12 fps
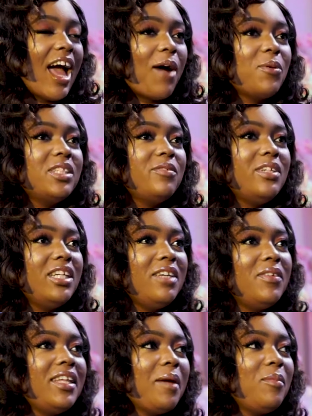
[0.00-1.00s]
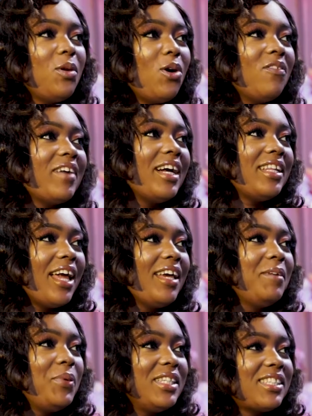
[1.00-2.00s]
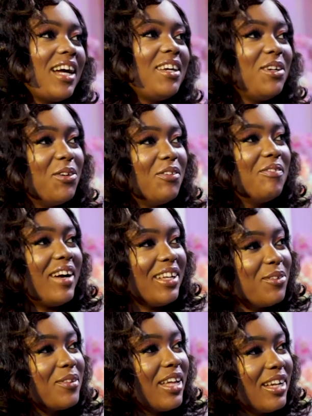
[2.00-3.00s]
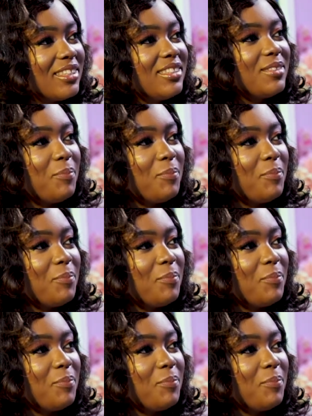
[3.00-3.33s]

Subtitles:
and was even leaving them love and like peace and love and all that,